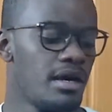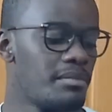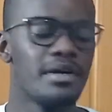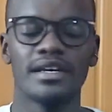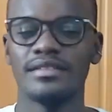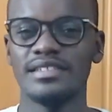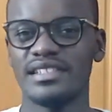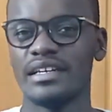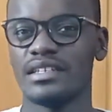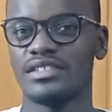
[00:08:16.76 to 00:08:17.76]
But yeah, this
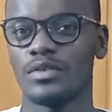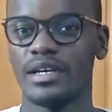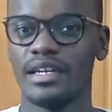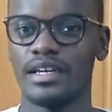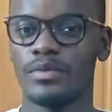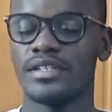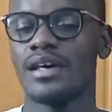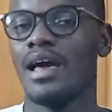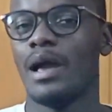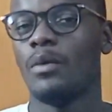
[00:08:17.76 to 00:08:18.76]
deck is quite lightweight.
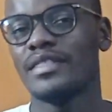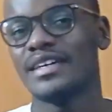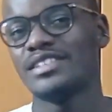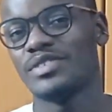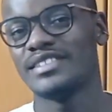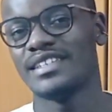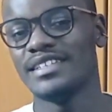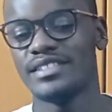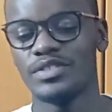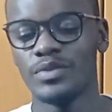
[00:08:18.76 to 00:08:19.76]
And what that
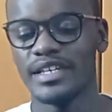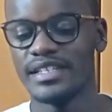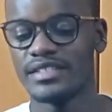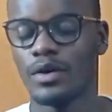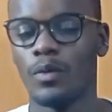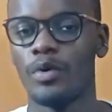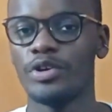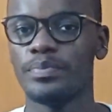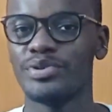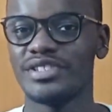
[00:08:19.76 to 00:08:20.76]
translates to is when you're
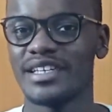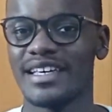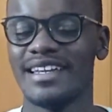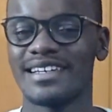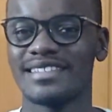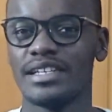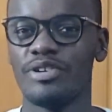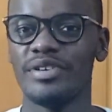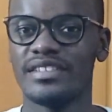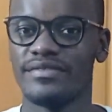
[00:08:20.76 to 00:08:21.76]
pushing, it
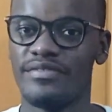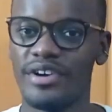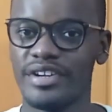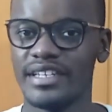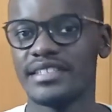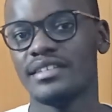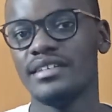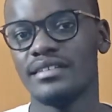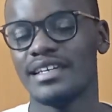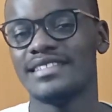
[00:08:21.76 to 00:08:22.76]
accelerates very
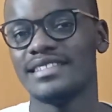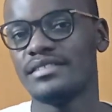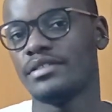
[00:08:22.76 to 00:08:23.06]
easily. It's easy